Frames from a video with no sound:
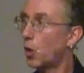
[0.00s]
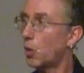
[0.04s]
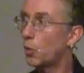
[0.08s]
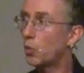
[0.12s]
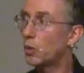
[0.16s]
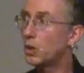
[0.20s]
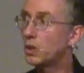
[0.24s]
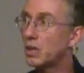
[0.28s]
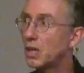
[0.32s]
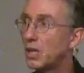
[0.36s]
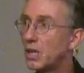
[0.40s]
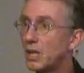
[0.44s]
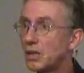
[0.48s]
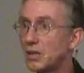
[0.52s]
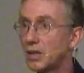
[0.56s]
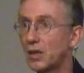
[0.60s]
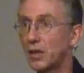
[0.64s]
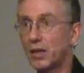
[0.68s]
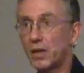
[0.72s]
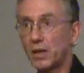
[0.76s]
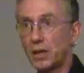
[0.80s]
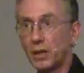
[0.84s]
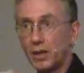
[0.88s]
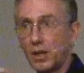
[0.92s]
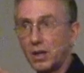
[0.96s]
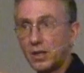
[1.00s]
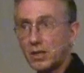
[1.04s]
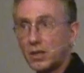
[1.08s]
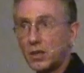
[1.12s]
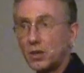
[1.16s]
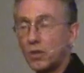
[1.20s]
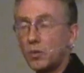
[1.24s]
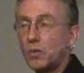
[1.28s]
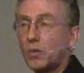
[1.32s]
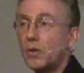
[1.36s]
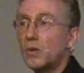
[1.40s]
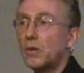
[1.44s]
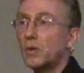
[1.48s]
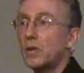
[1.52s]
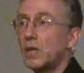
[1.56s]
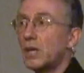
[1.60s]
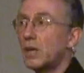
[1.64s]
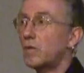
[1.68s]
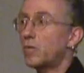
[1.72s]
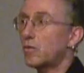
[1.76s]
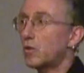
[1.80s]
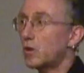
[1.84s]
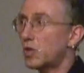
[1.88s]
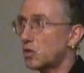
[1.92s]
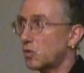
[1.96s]
We need this new
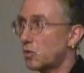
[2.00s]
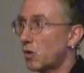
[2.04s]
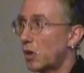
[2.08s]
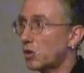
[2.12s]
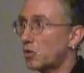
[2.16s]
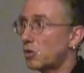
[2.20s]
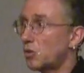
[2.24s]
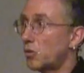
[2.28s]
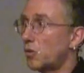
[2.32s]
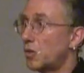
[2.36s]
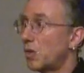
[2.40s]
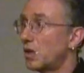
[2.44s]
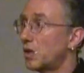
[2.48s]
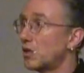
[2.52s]
infrastructure,